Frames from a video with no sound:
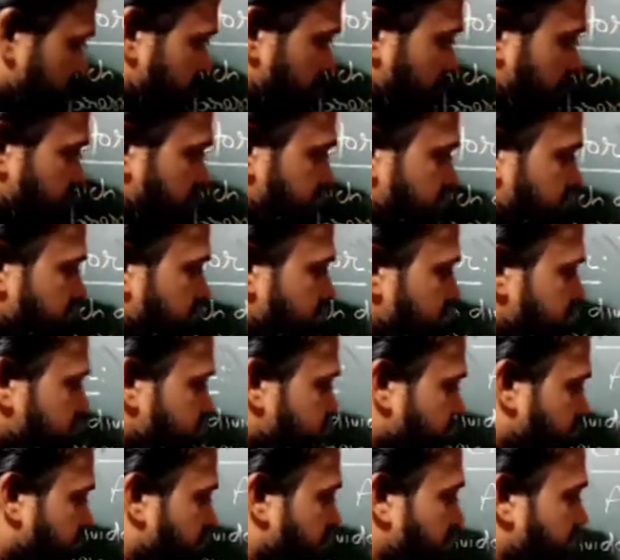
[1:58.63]
that this
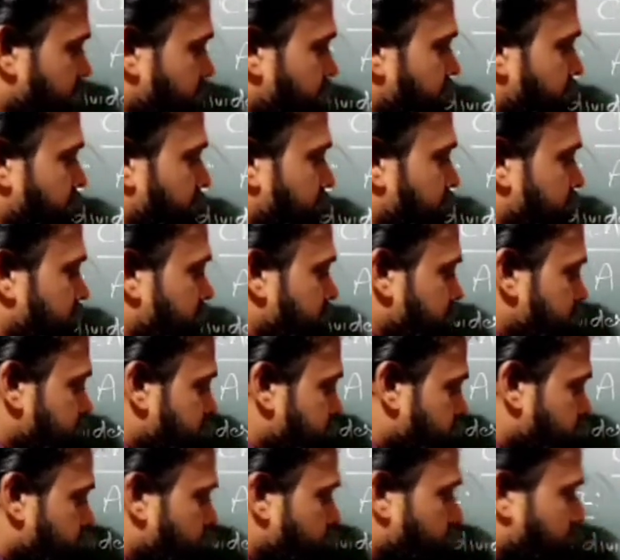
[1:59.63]
5 and this
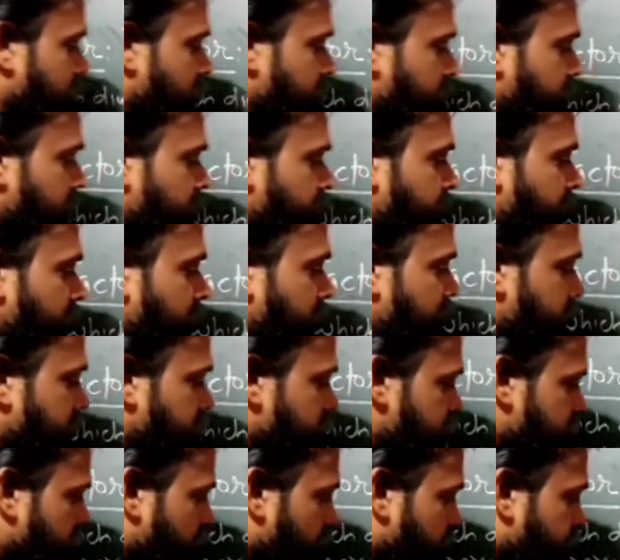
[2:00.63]
2 are the
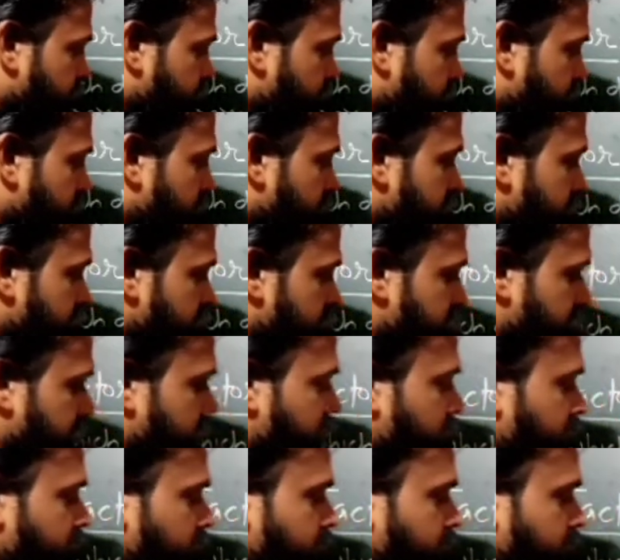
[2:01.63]
factors of 10.